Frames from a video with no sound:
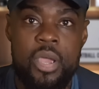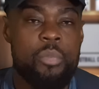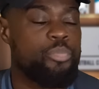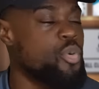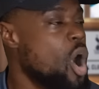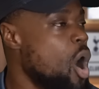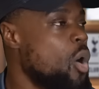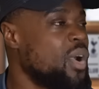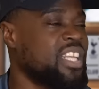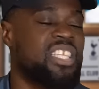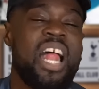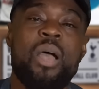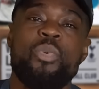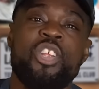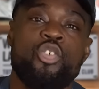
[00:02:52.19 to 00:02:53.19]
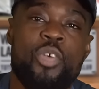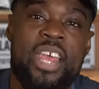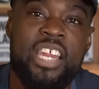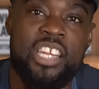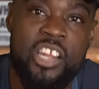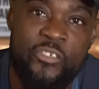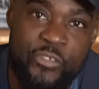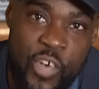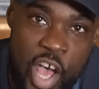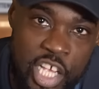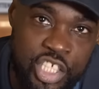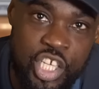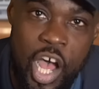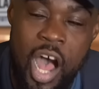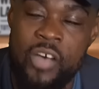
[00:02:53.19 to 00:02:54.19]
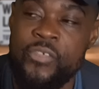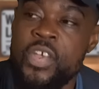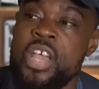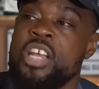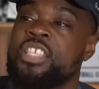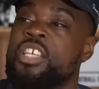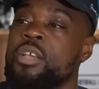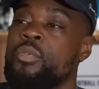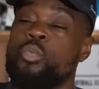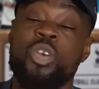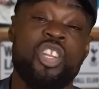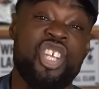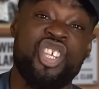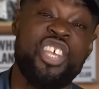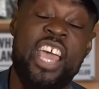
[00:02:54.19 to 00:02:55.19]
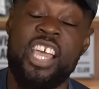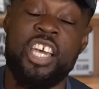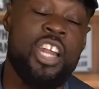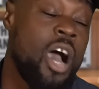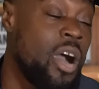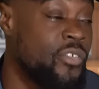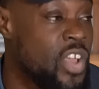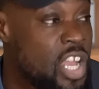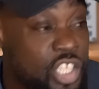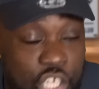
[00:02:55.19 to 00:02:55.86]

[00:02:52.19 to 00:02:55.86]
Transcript: Bro, it's like we traded the first half to, with the second half